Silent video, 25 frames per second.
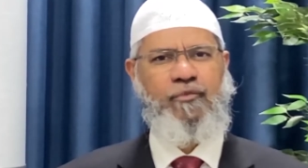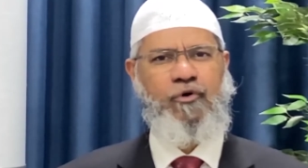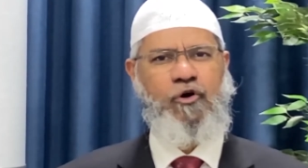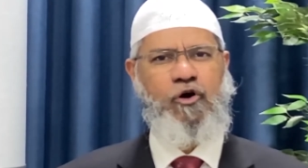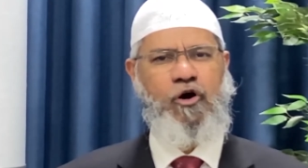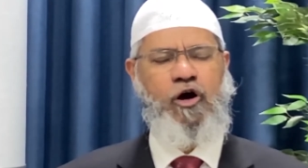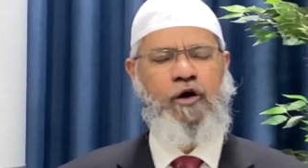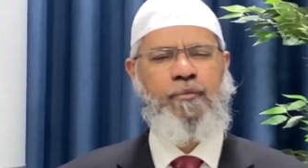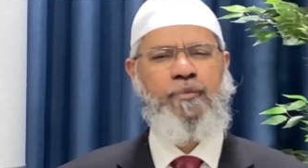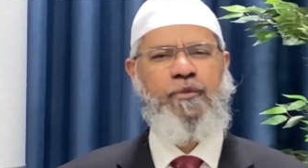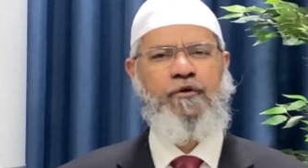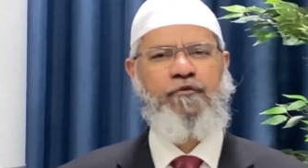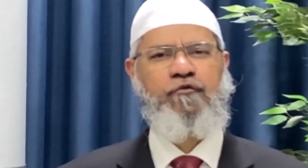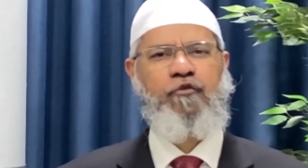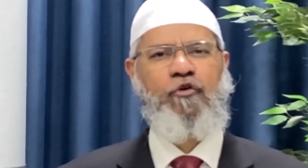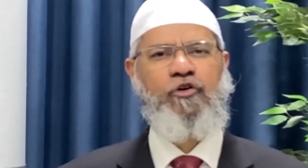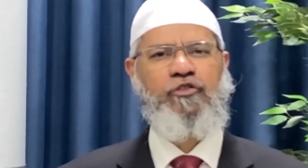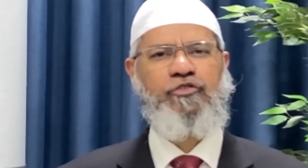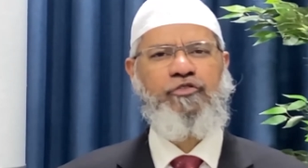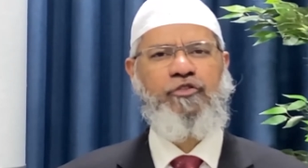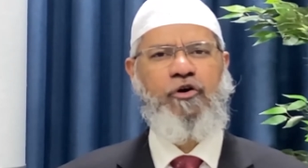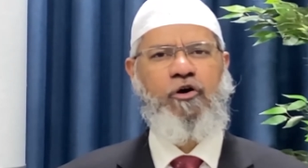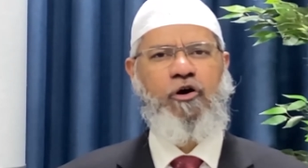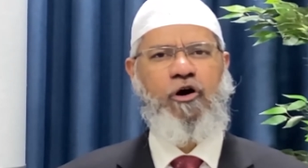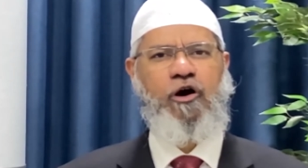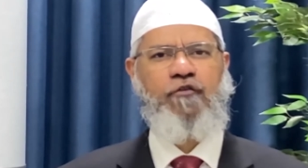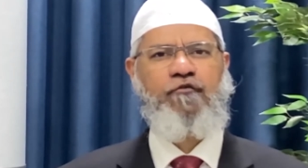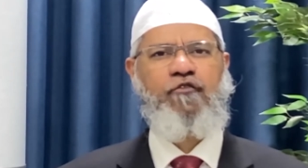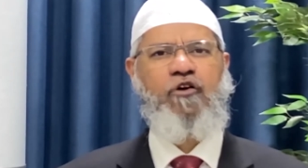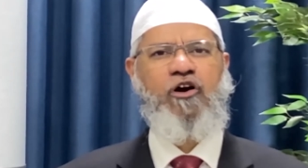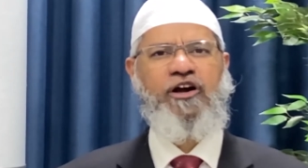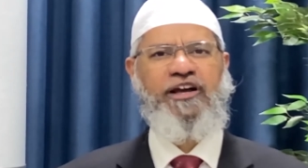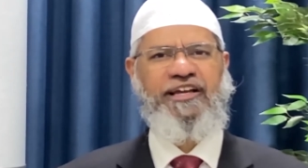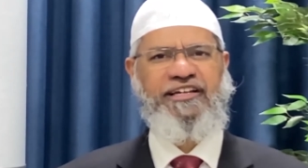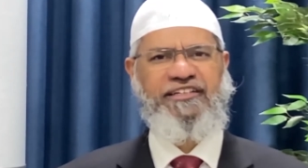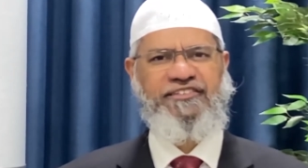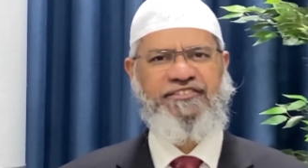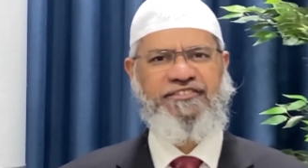on the 4th of
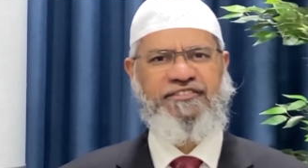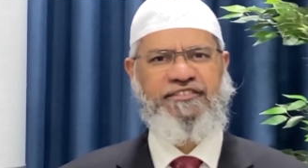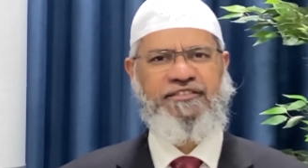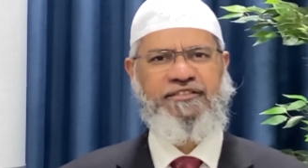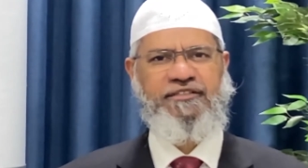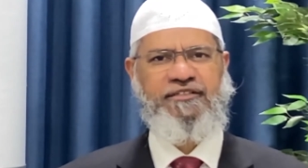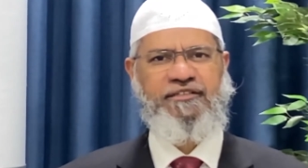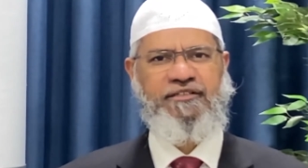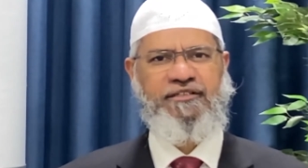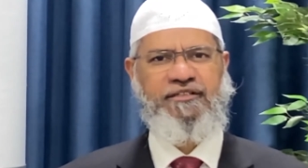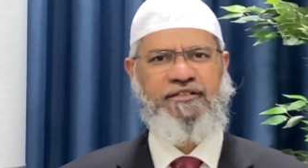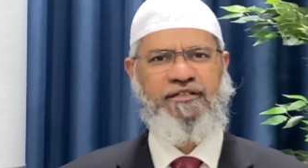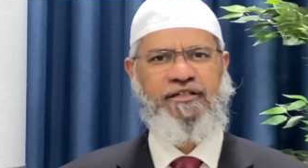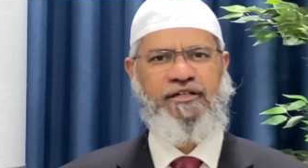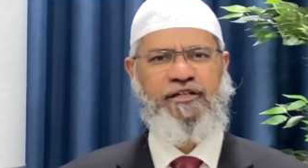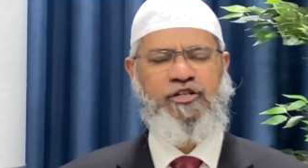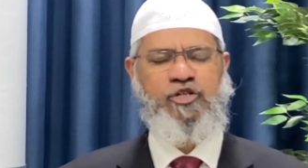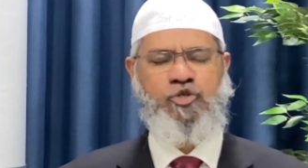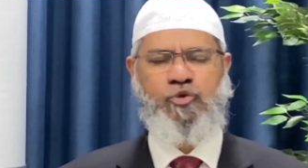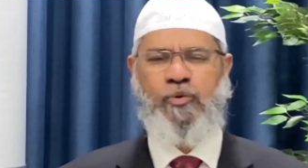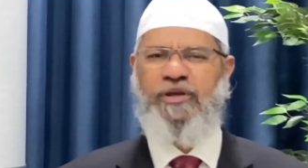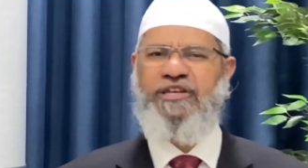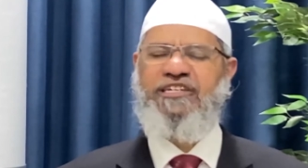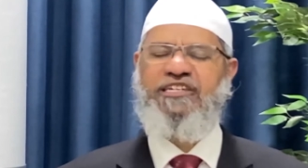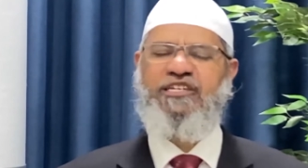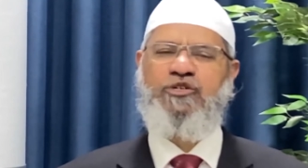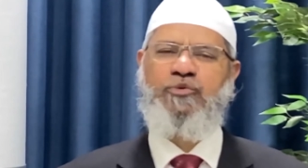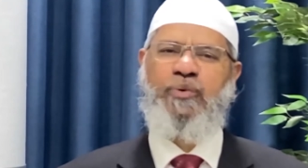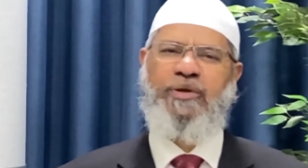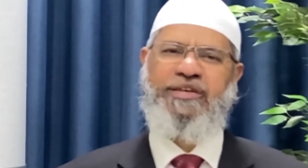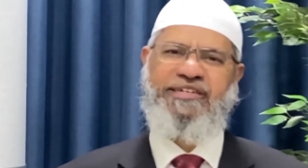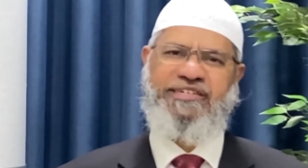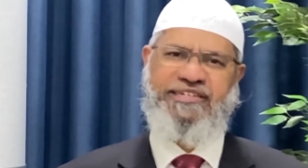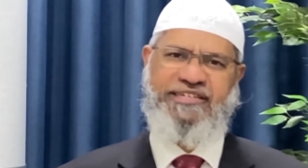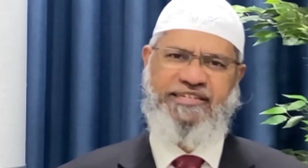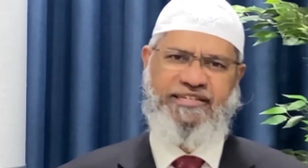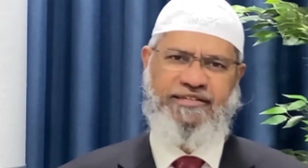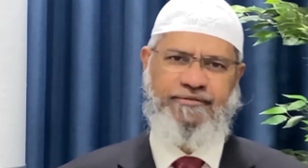August,
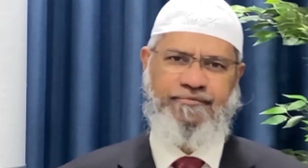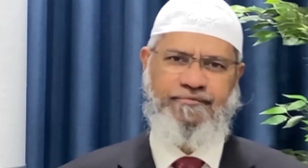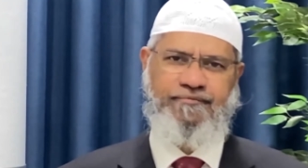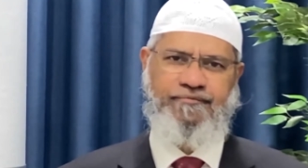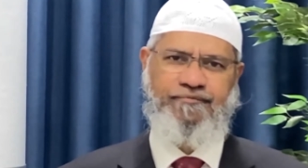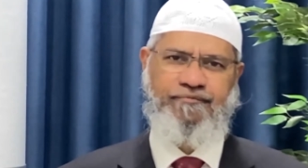2020